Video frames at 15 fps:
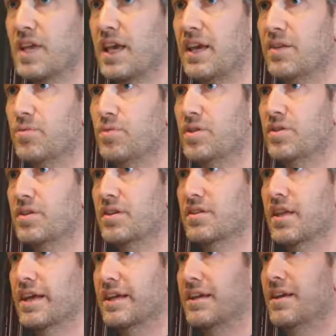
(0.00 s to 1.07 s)
And you
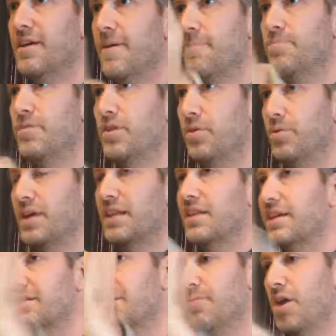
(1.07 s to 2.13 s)
could like, we had
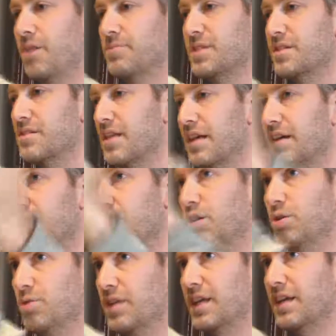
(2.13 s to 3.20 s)
like some objects like
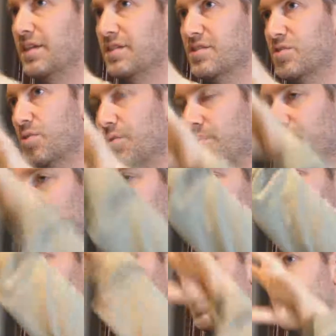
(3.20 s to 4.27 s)
occluding certain
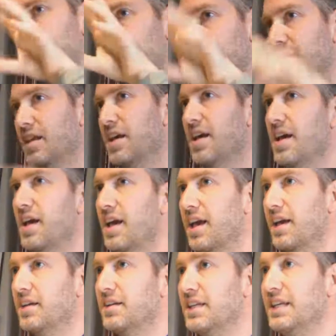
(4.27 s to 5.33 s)
things in the scene,
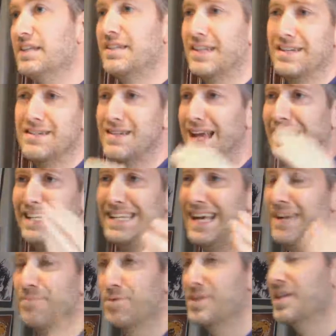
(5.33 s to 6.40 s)
and he did
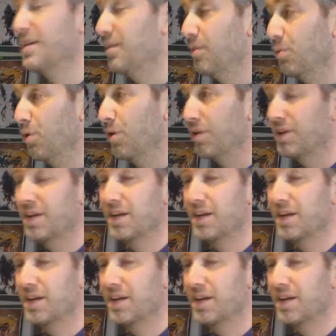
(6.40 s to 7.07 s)
99% of the work.